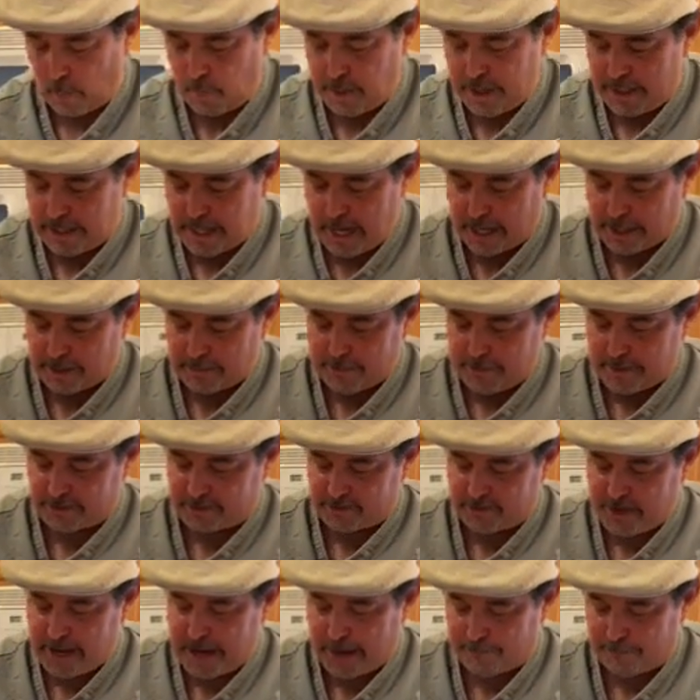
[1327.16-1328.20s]
where we got
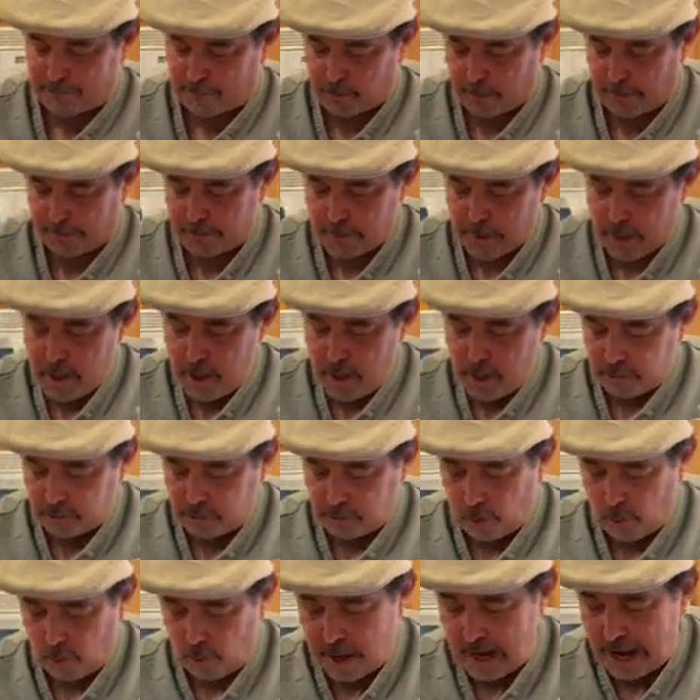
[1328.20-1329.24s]
it misnamed from.
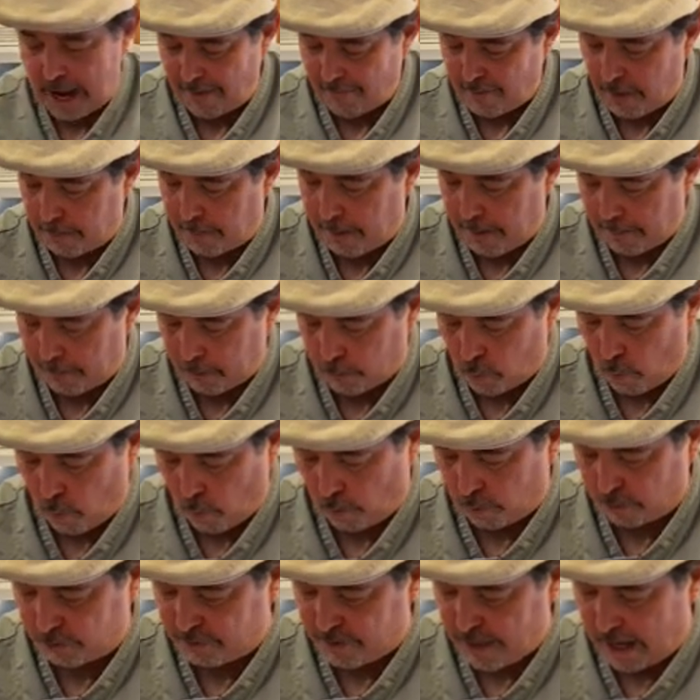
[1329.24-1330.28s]
So we have our
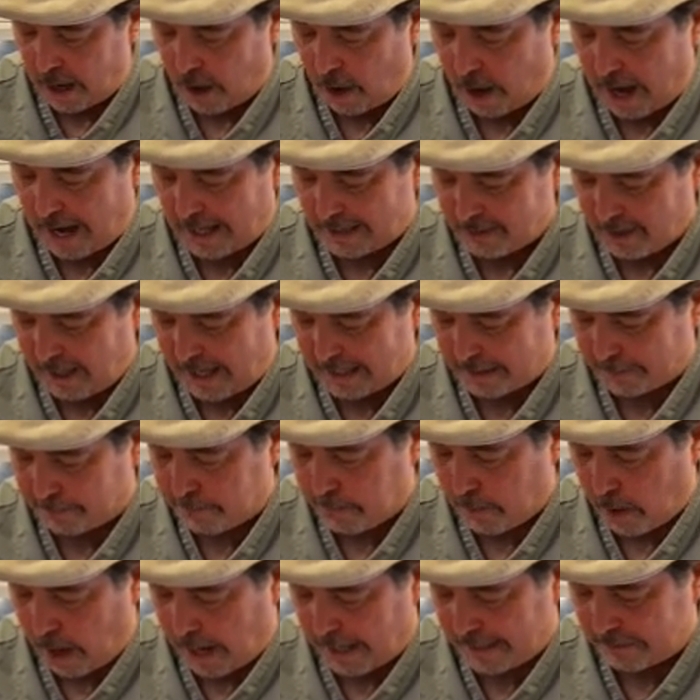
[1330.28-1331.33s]
peppercorns. Now, I
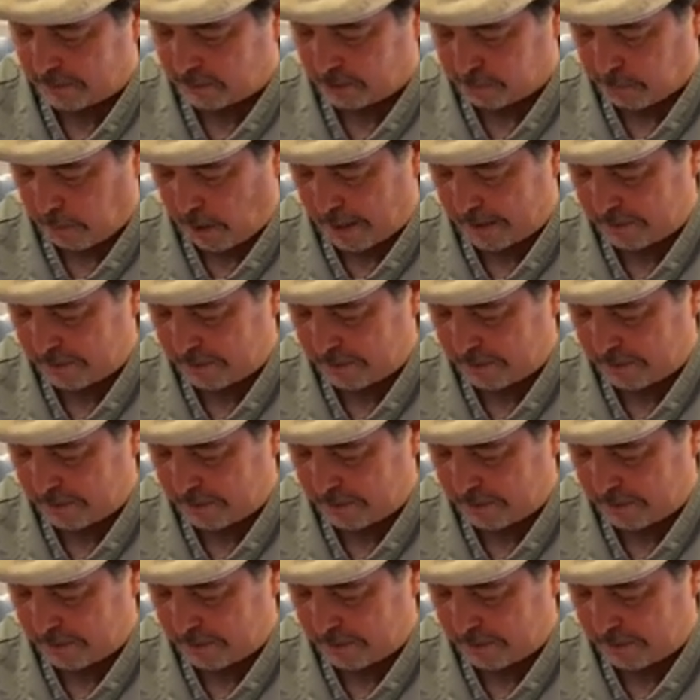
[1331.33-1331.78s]
like mine